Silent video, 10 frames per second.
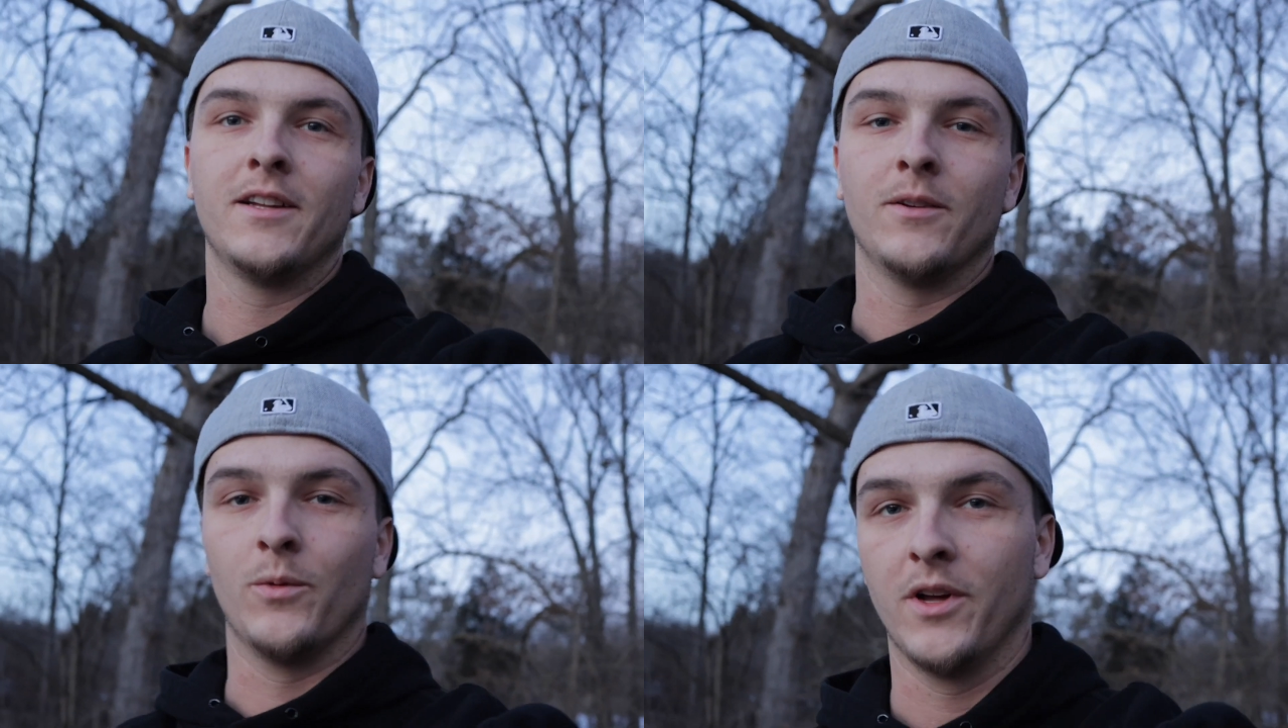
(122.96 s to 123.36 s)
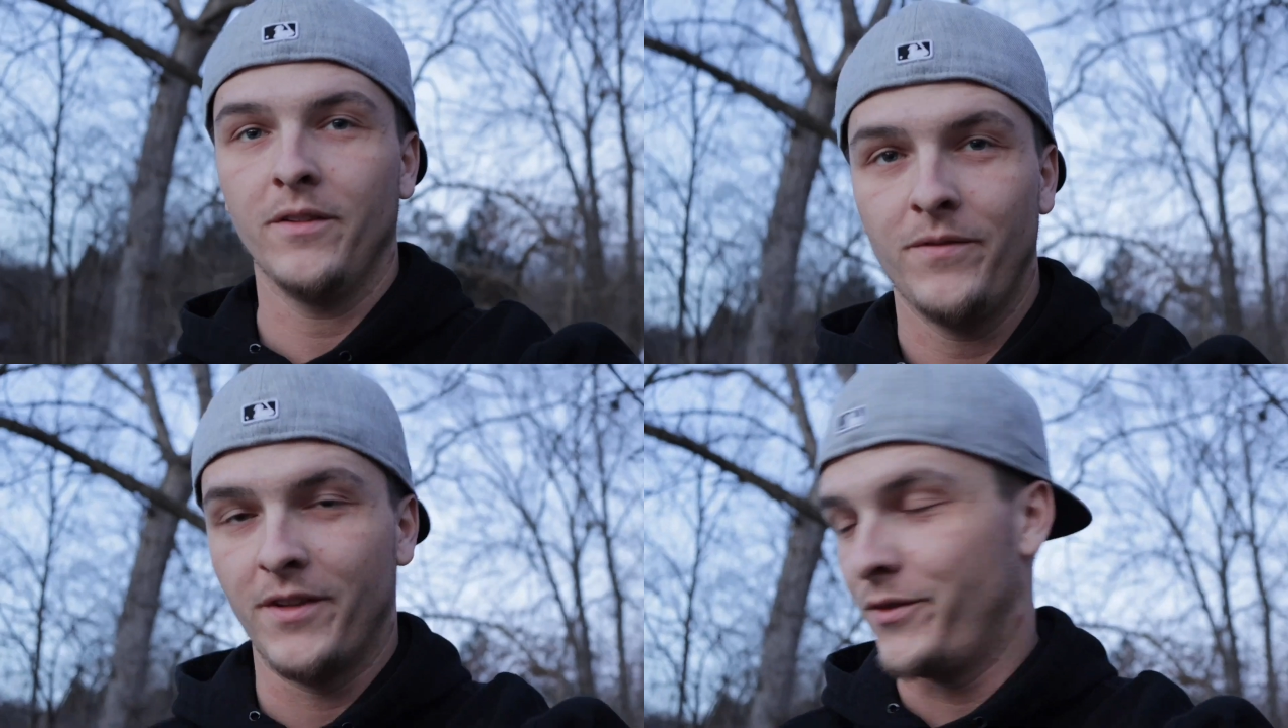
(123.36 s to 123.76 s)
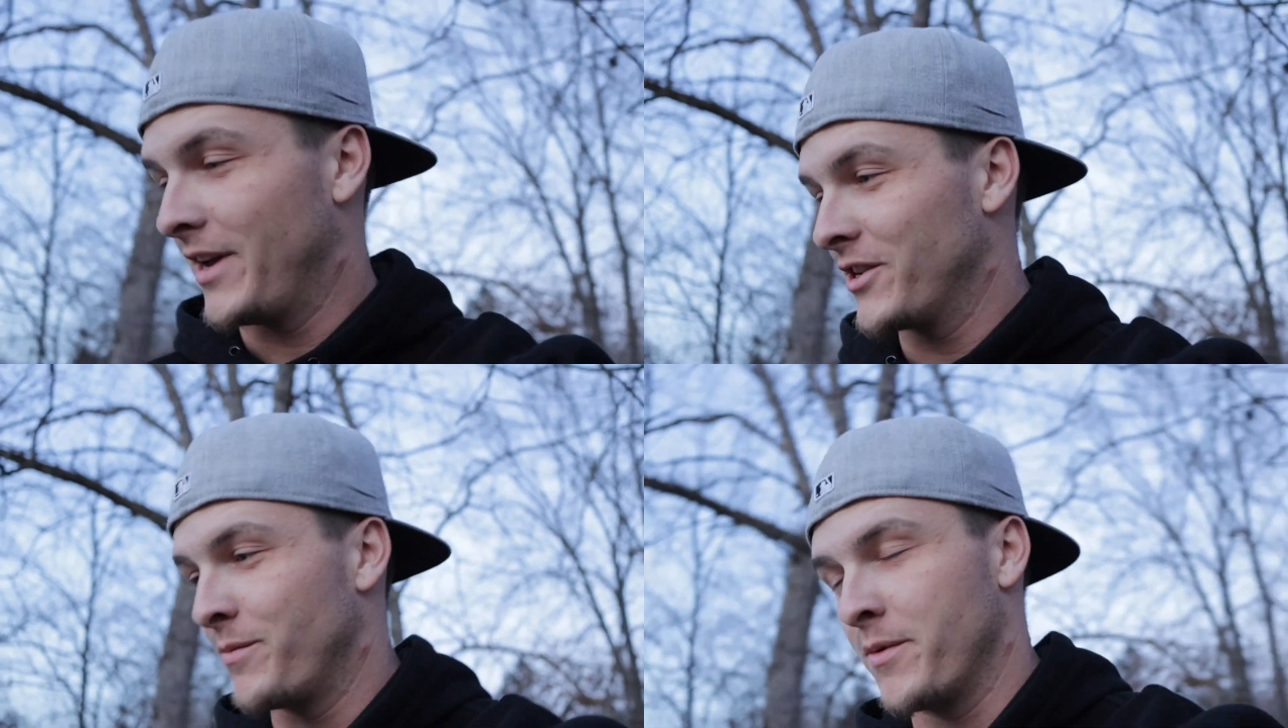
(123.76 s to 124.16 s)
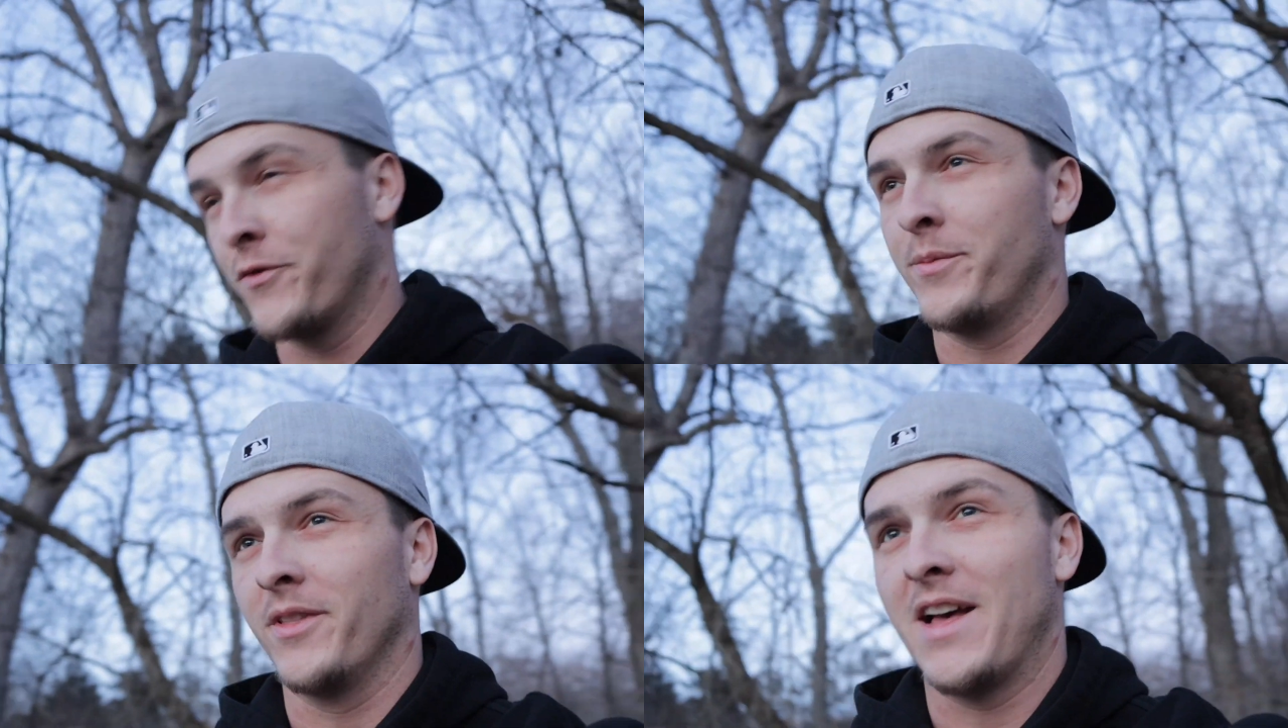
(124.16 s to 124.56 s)
Well, if you guys remember
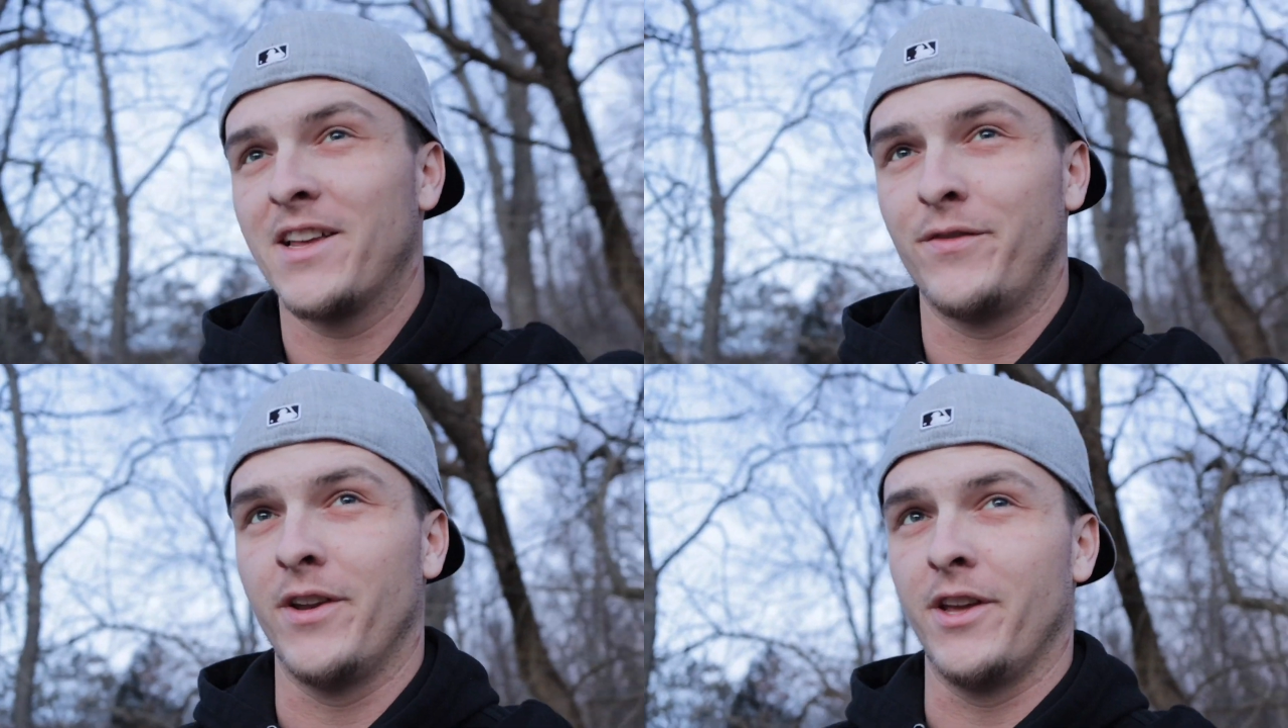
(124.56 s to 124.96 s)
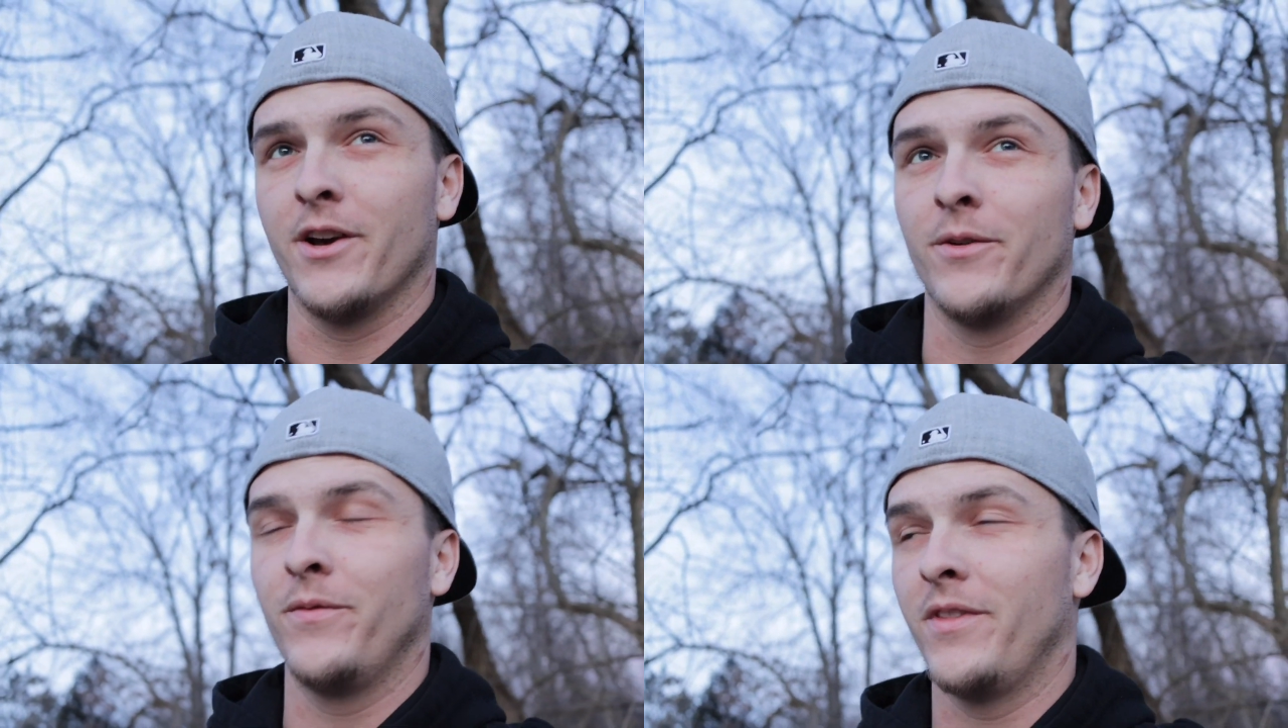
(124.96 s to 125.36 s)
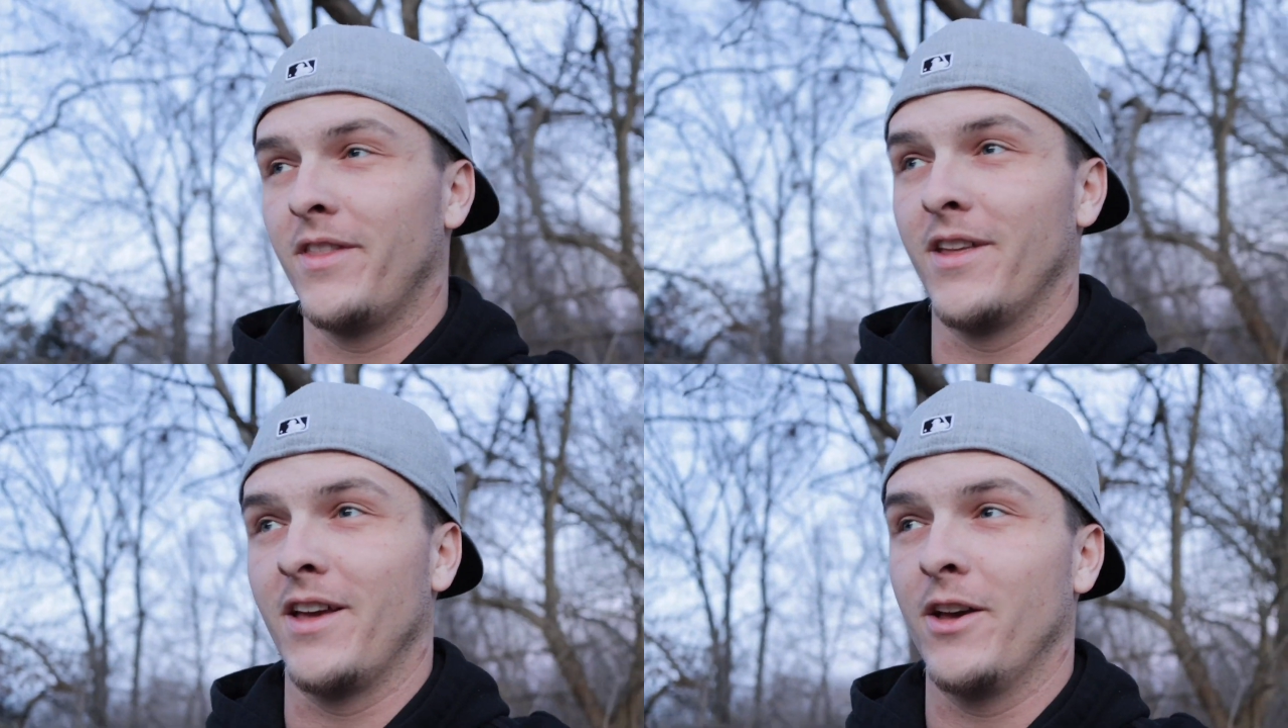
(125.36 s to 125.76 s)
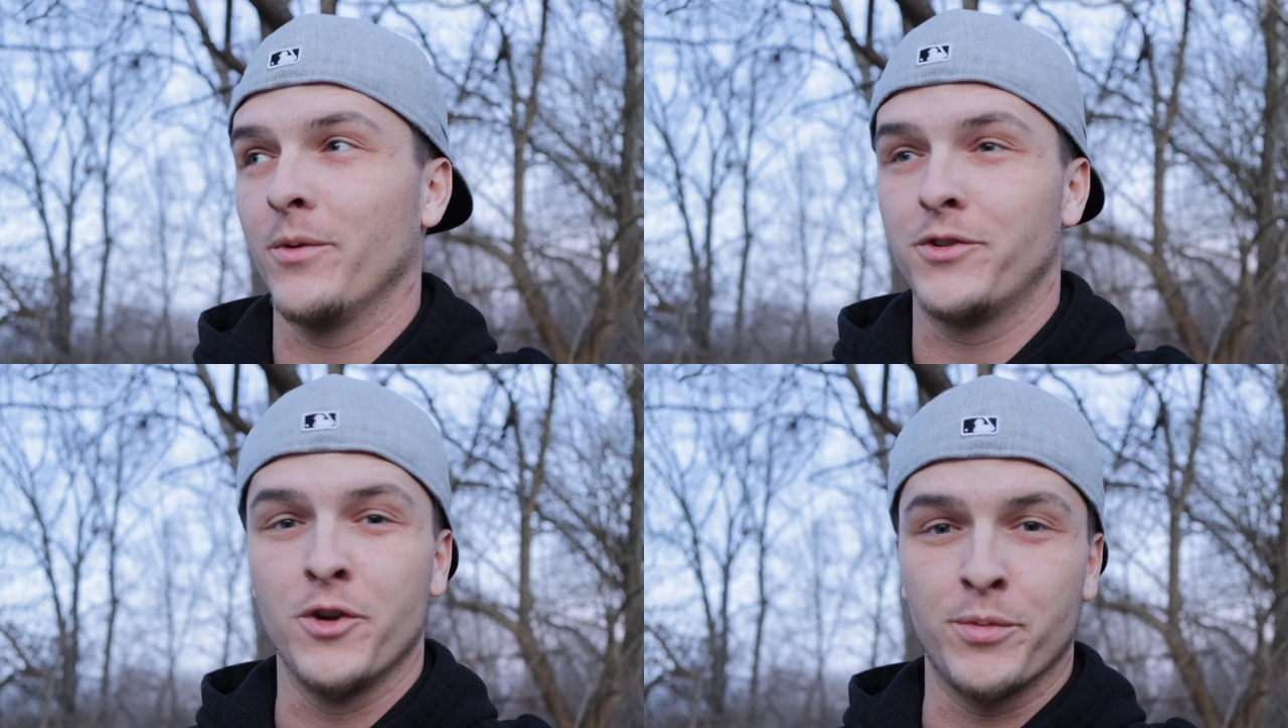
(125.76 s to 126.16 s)
from the last video, the hill
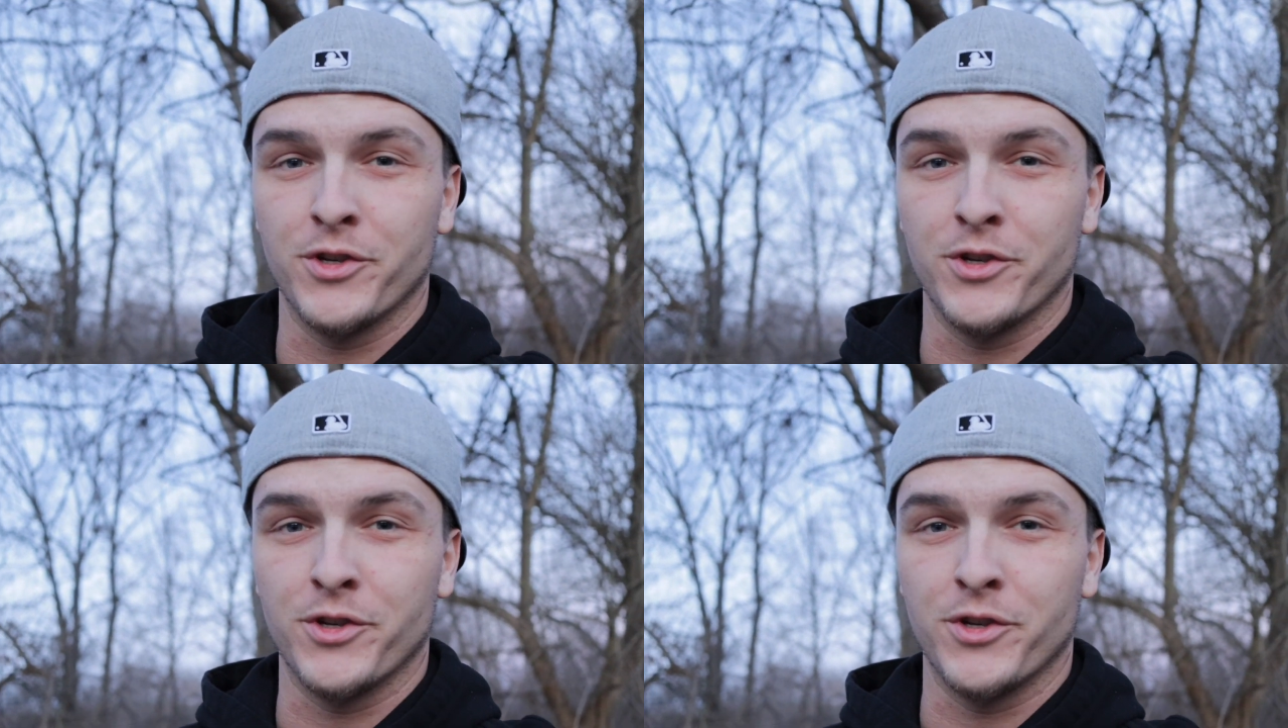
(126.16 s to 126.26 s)
was super